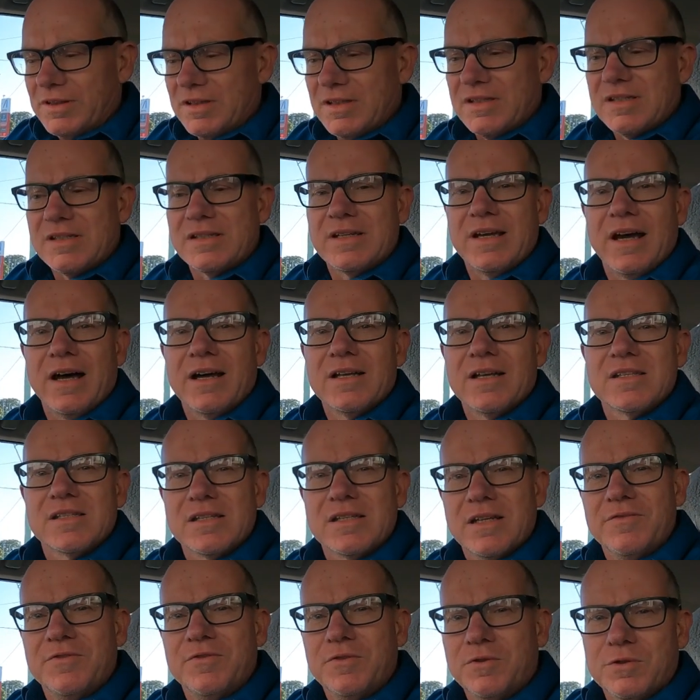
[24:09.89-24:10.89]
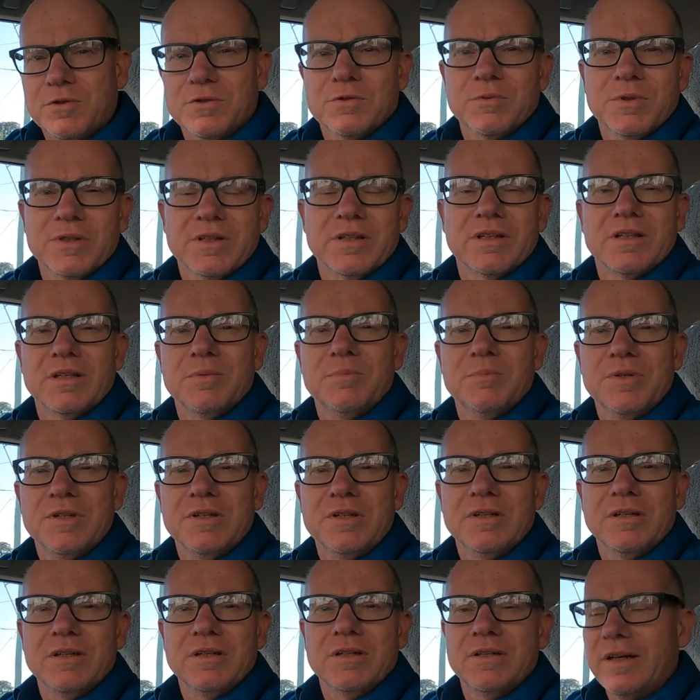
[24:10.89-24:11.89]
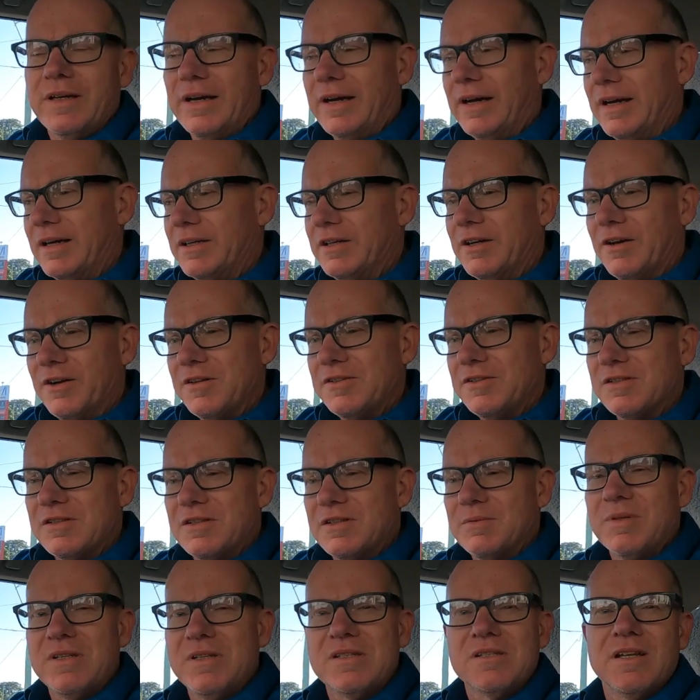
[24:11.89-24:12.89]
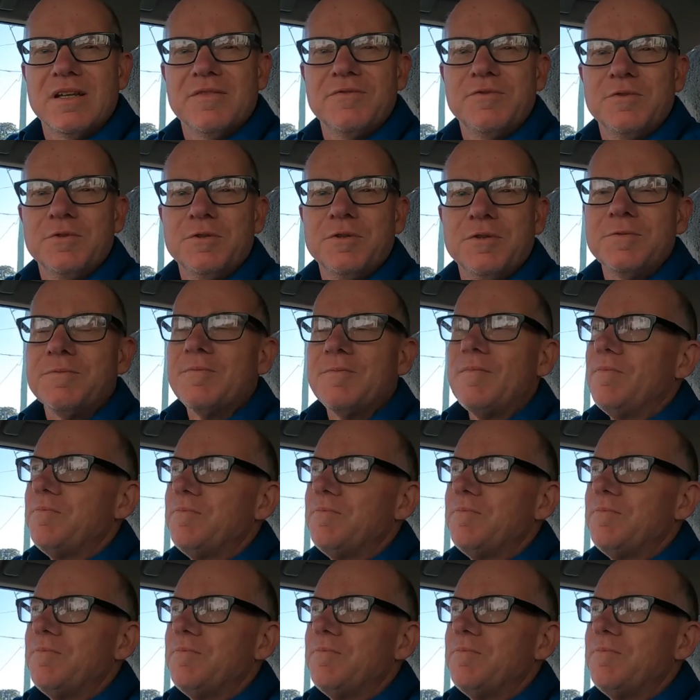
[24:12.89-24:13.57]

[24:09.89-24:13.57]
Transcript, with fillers: this car's set for or what the computer uh, knows it to be set for.